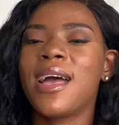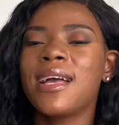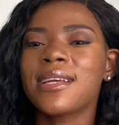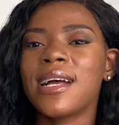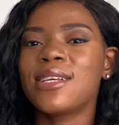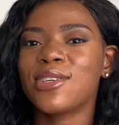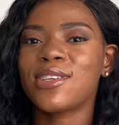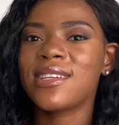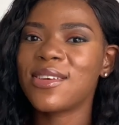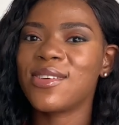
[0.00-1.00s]
guys just
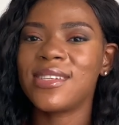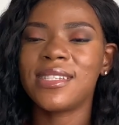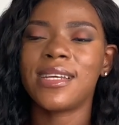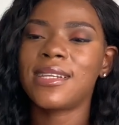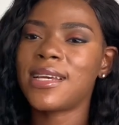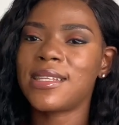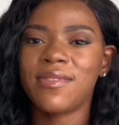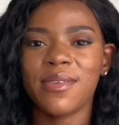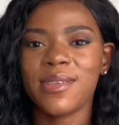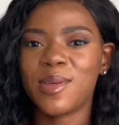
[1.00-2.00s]
click on it and it's
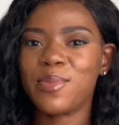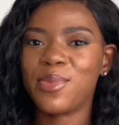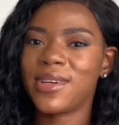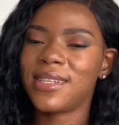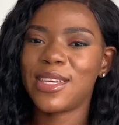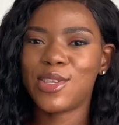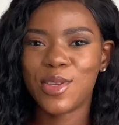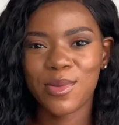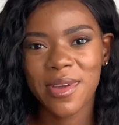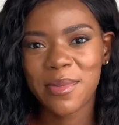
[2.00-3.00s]
very simple and then you
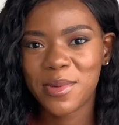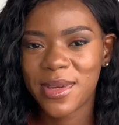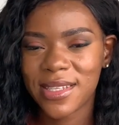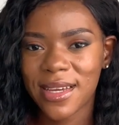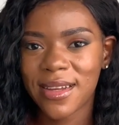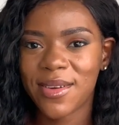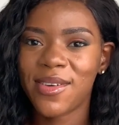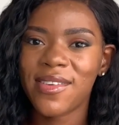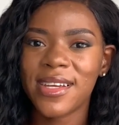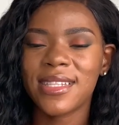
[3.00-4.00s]
subscribe to my channel all
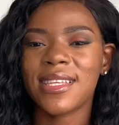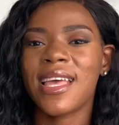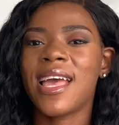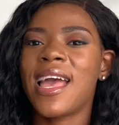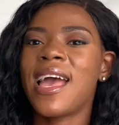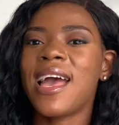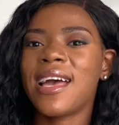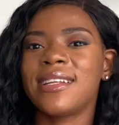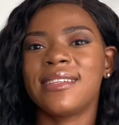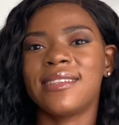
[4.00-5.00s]
right
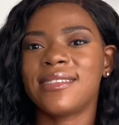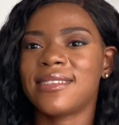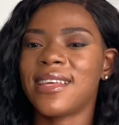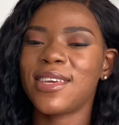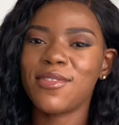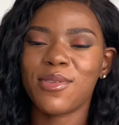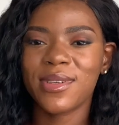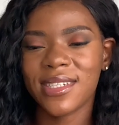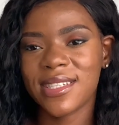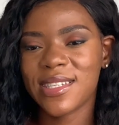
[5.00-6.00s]
and thank you for
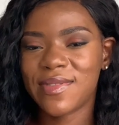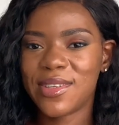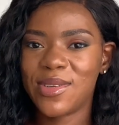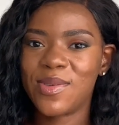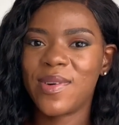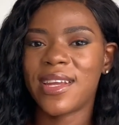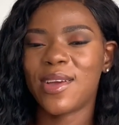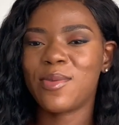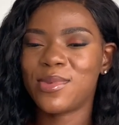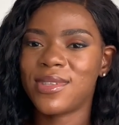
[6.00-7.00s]
watching this video and i
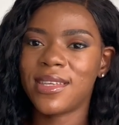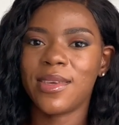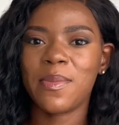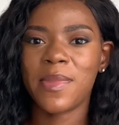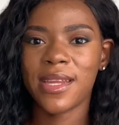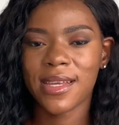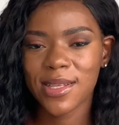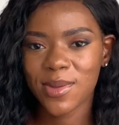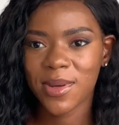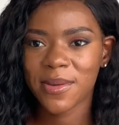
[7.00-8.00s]
hope to see you in my next
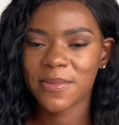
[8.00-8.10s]
one